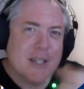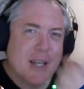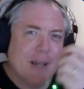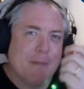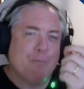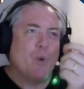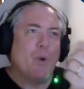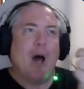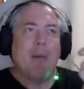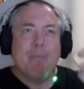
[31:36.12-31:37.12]
when
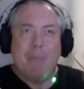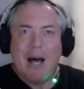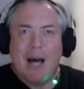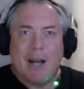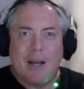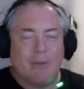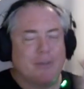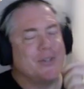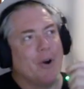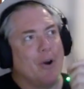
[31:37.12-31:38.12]

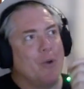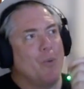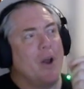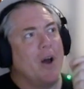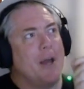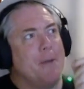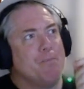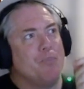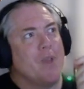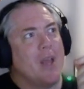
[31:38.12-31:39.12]
I
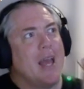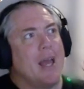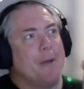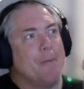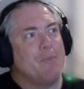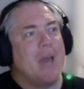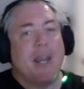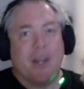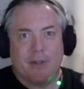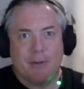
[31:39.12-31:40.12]
edit
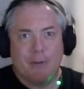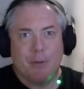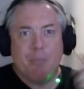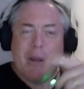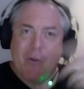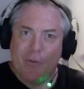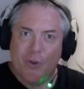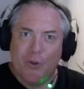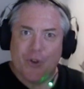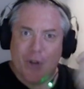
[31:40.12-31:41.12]
the peer-reviewed
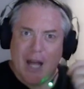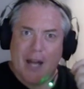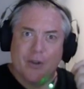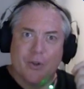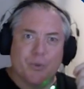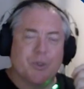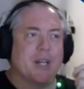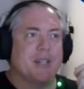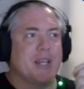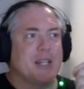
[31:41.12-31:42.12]
journal articles which get
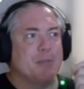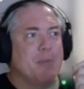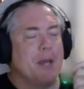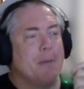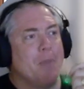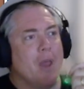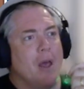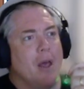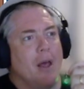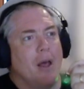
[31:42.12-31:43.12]
sent to me,
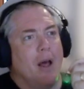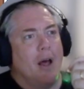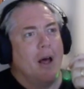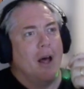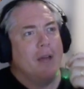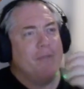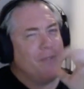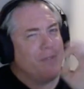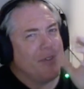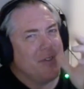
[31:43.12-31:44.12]
if
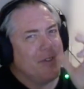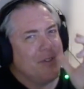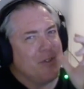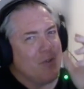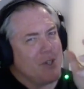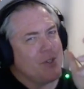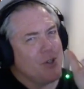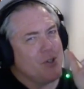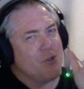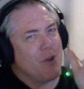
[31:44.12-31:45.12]
the researchers are
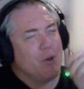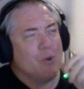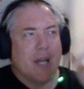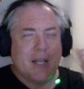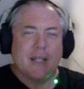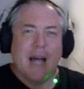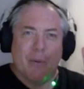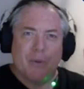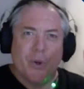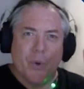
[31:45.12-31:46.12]
any good, they start with a
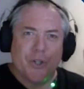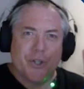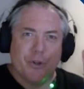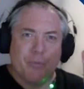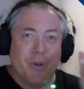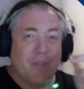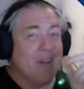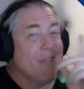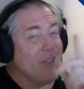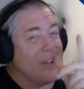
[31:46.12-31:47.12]
question, but if they're
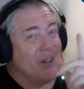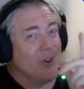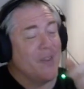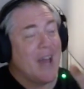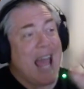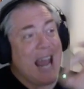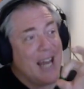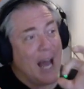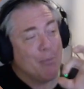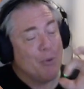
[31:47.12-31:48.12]
really good, they end up
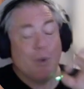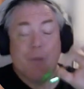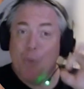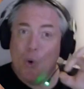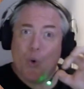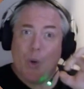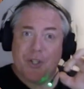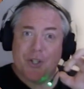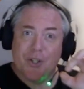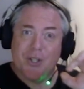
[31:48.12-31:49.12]
with more
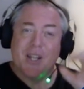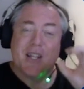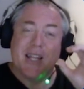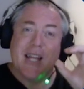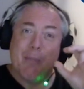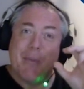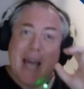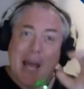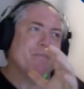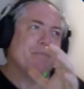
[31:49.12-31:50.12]
questions than they began
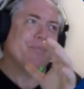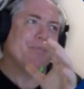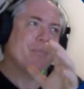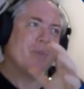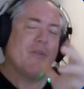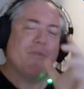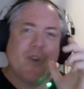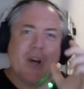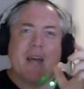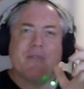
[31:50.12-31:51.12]
with. If you're going to
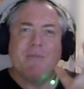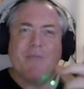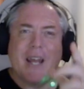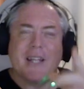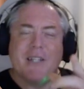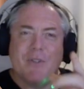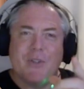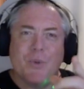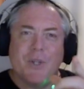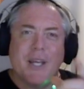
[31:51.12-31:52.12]
have some fun activities with the
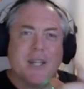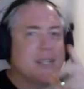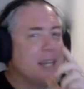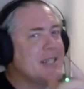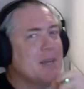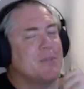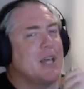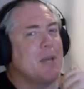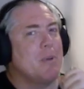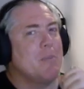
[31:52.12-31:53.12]
kids, that's something to keep
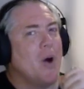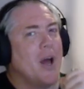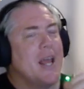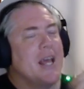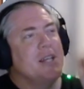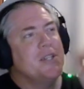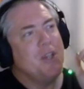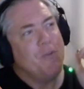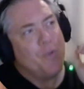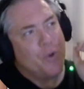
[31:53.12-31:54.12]
in mind. See if you
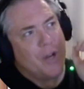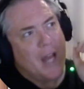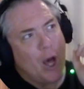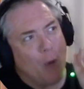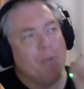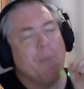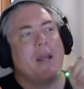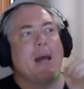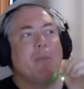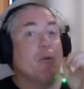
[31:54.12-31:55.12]
can help them end up
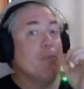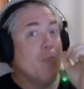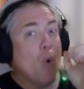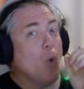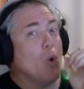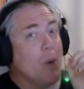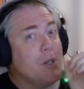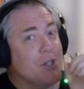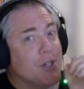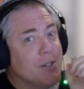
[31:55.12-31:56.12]
with more
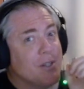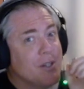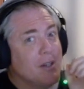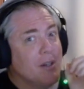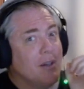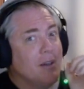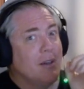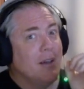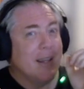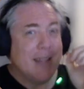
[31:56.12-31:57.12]
questions at
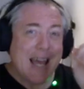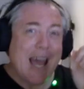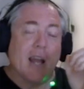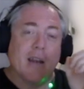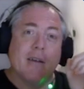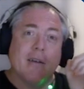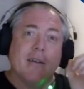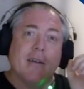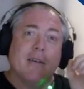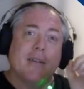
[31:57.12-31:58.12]
the end
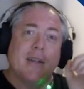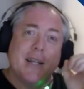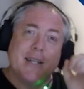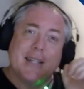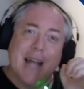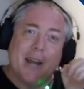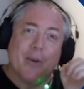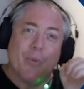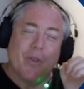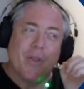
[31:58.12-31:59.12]
than they started with.
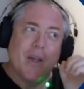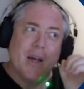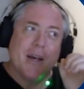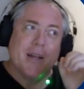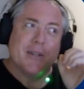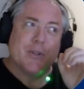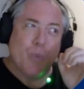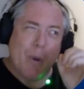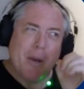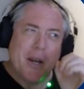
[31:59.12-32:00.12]
It's one way
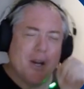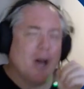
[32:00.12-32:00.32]
to know they've